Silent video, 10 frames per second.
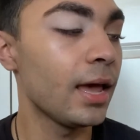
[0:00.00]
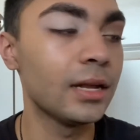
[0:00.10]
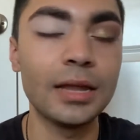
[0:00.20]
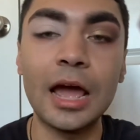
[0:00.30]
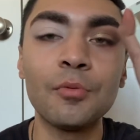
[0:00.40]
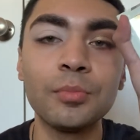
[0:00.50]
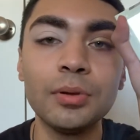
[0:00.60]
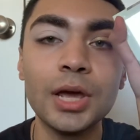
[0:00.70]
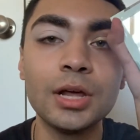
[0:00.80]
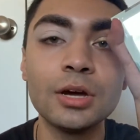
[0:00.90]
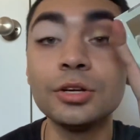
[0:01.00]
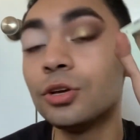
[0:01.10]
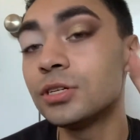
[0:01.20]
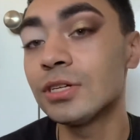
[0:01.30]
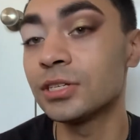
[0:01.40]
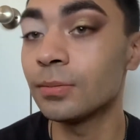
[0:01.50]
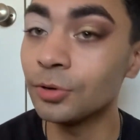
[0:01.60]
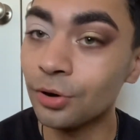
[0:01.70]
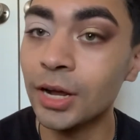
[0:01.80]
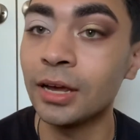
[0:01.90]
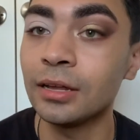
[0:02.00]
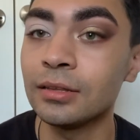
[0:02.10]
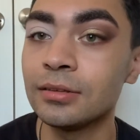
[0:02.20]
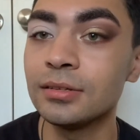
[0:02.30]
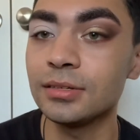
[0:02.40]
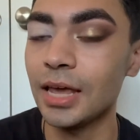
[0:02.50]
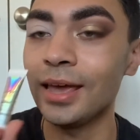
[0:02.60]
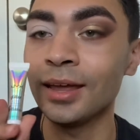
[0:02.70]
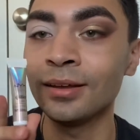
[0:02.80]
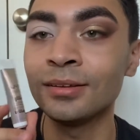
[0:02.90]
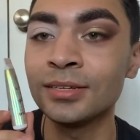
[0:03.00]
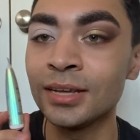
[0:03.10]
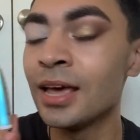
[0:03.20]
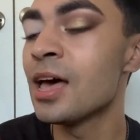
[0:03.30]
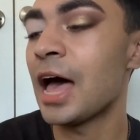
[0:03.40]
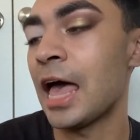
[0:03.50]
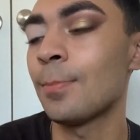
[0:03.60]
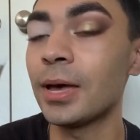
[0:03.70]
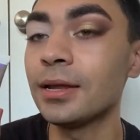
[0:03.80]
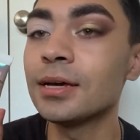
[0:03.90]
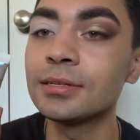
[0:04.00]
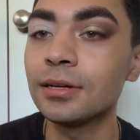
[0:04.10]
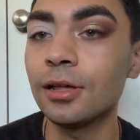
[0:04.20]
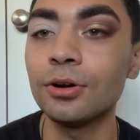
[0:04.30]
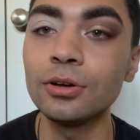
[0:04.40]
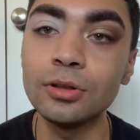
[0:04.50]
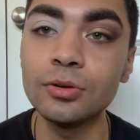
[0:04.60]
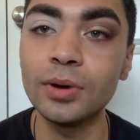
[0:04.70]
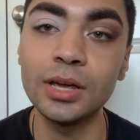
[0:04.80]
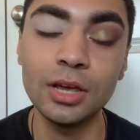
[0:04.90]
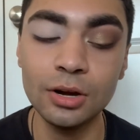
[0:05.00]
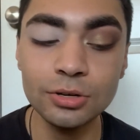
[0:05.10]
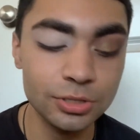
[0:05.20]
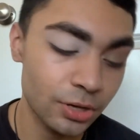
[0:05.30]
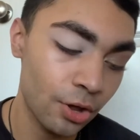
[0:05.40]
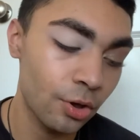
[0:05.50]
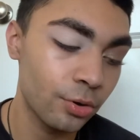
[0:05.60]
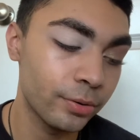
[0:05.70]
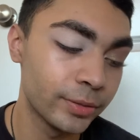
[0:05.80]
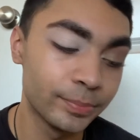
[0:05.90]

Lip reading: Now we're planning on using some greens and I have my NYX glitter glue right here. So